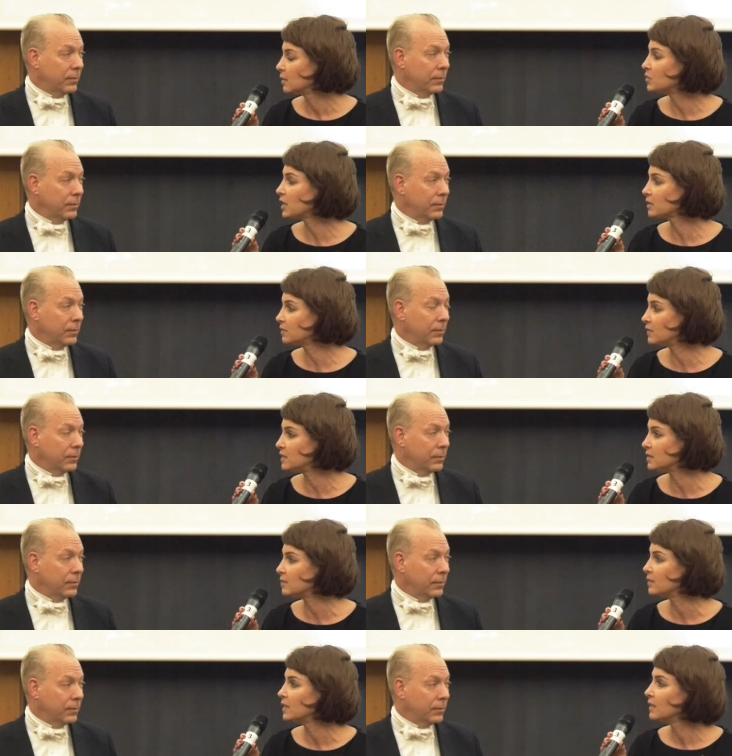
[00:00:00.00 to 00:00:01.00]

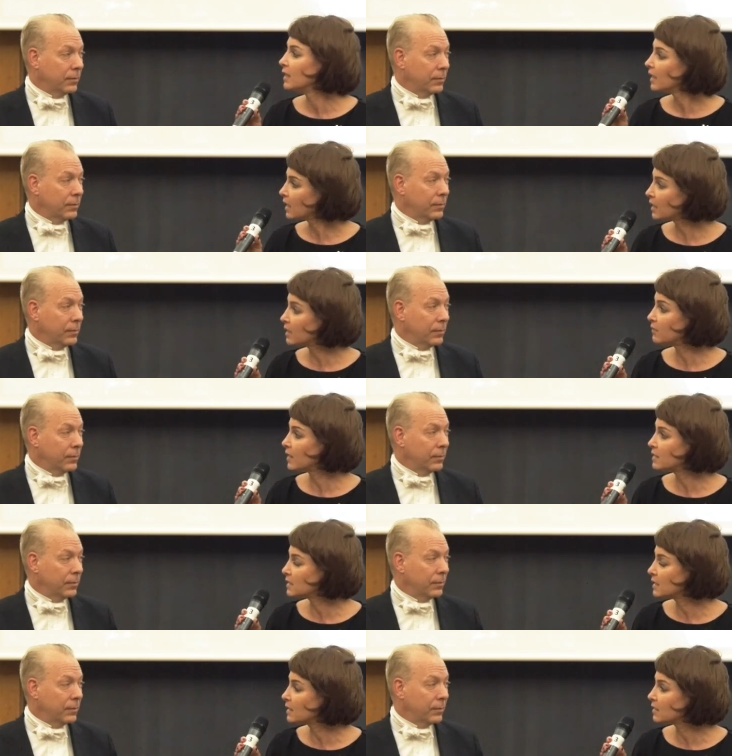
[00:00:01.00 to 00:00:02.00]
Speaker 1: objectivism, have, I
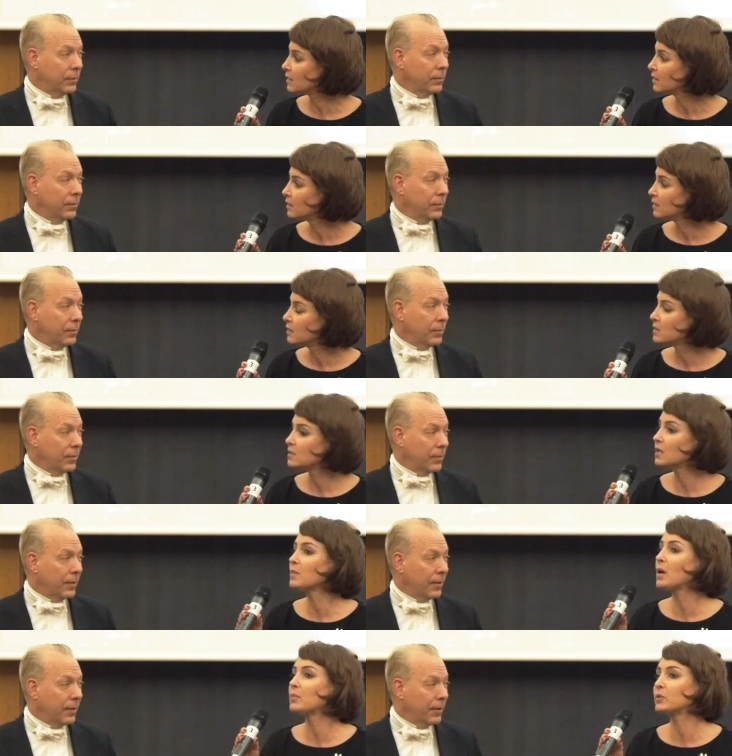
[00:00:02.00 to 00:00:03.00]
think,
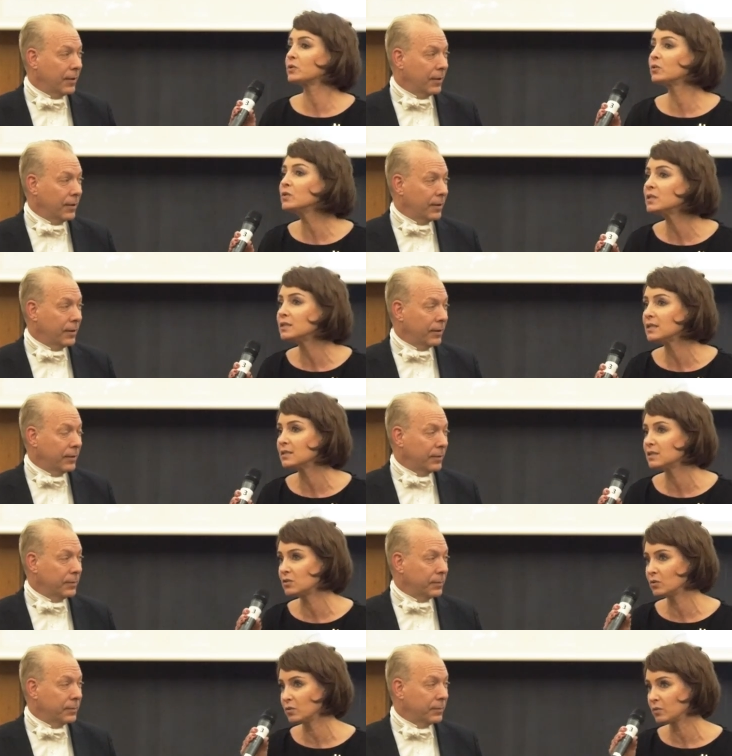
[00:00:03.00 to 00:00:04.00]
some
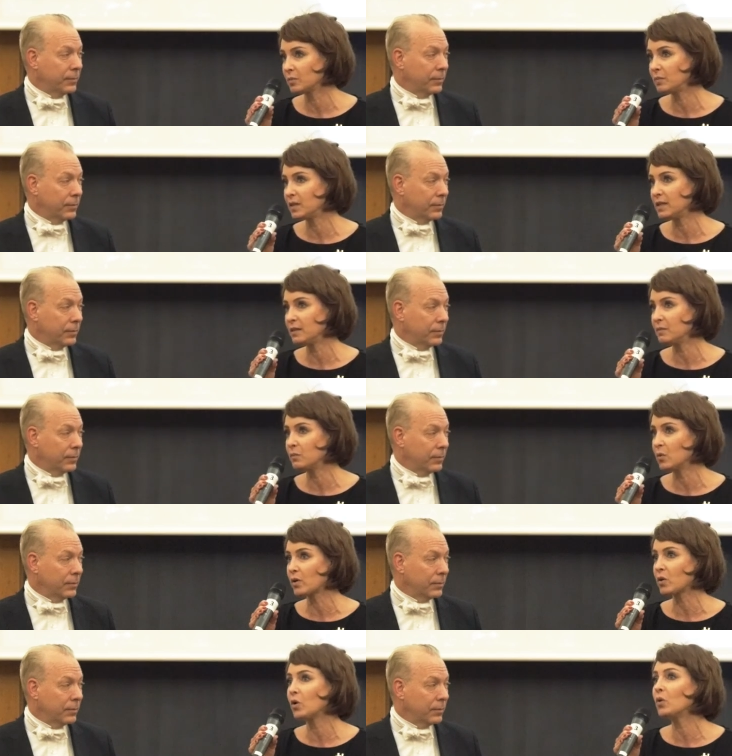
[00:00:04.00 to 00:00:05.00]
opportunities to be
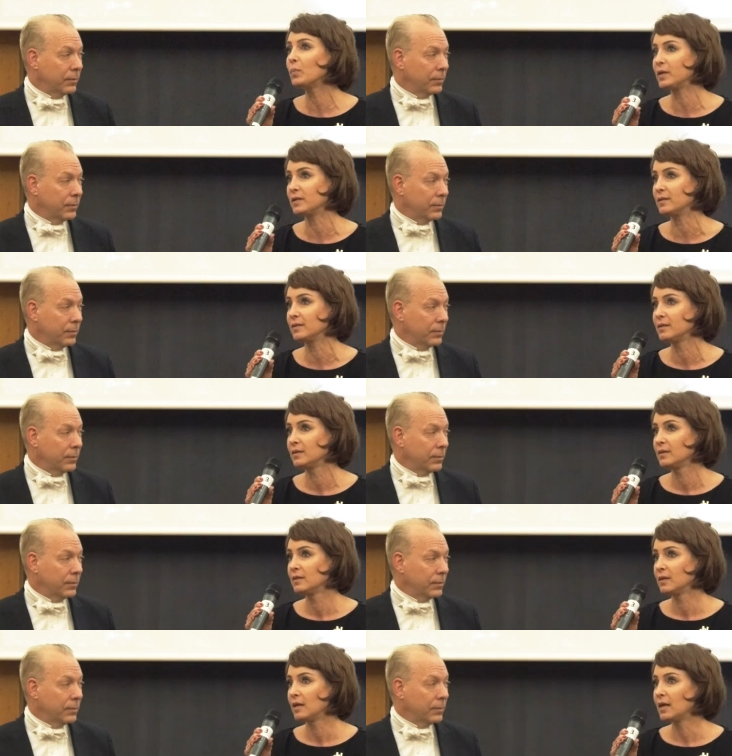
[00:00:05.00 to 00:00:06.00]
more open
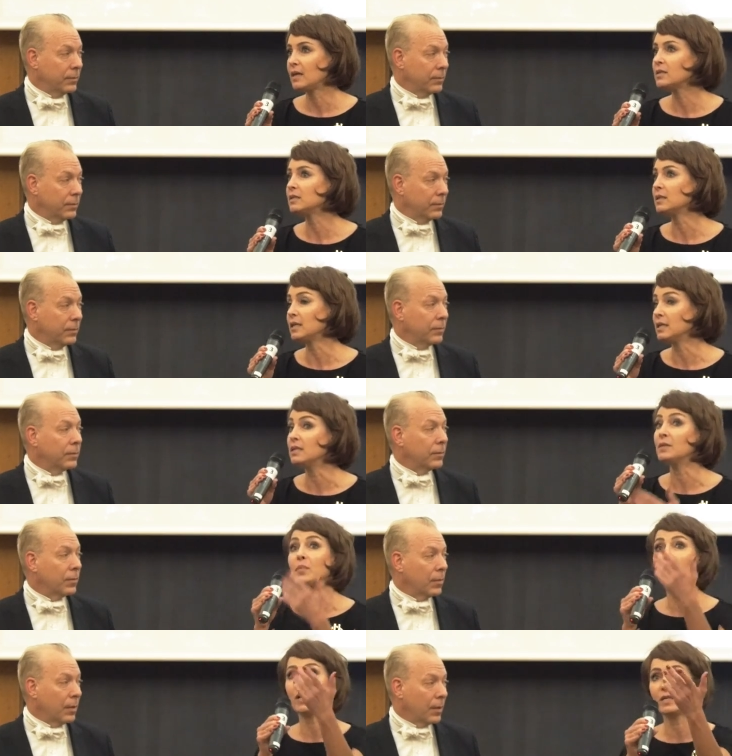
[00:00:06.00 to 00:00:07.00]
in
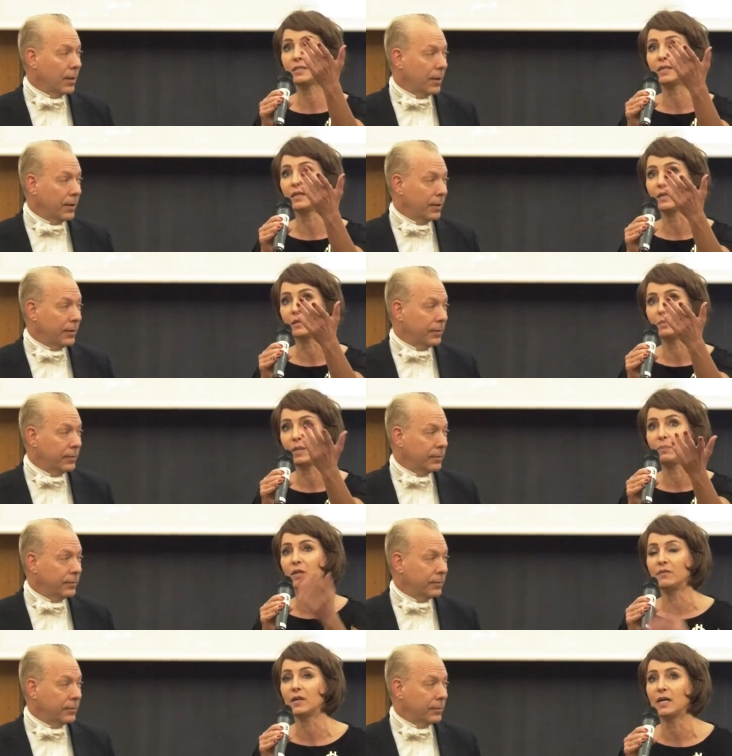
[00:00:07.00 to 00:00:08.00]
embracing
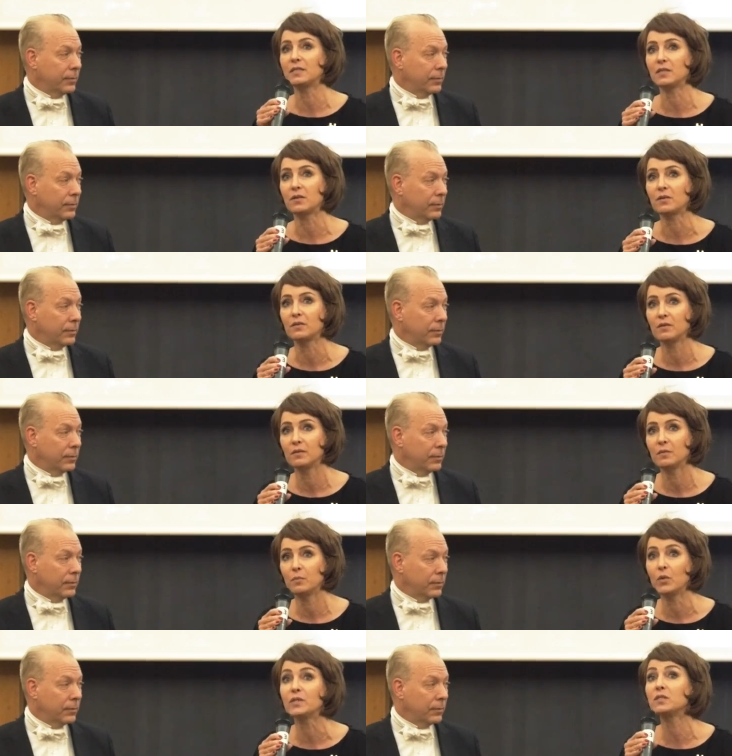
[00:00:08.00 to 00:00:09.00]
people of other
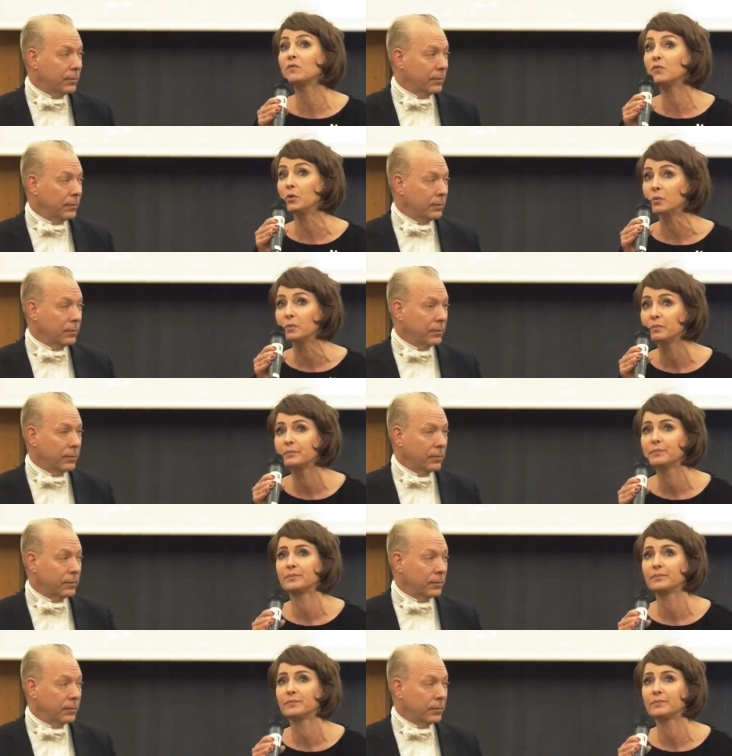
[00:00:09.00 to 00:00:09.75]
points of view.